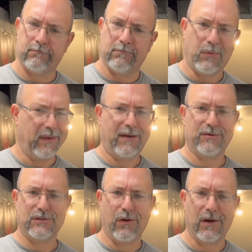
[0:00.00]
Boy, that
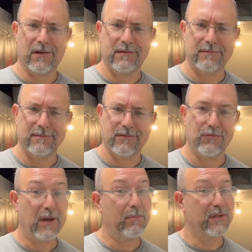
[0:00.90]
was long.
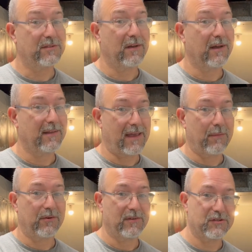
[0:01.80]
Rear buttstock
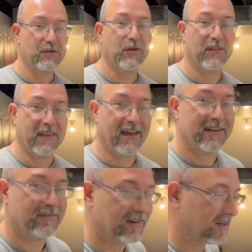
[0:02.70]
adapter, let's call it that,
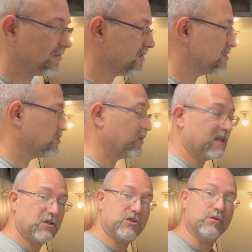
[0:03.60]
right? So we
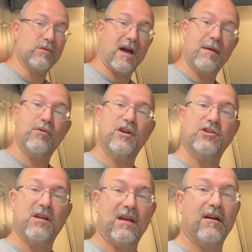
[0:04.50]
can shoot high
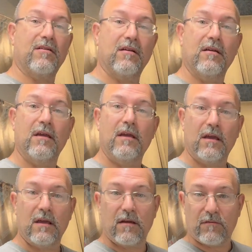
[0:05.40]
pressure air
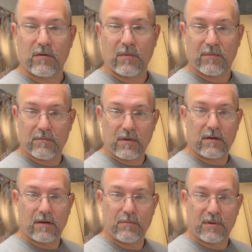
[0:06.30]
from
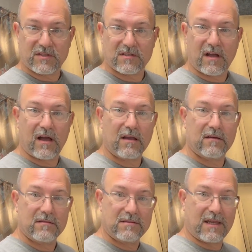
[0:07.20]
a buttstock
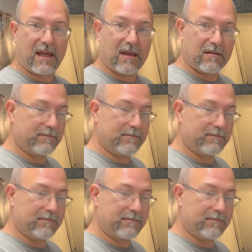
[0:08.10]
tank.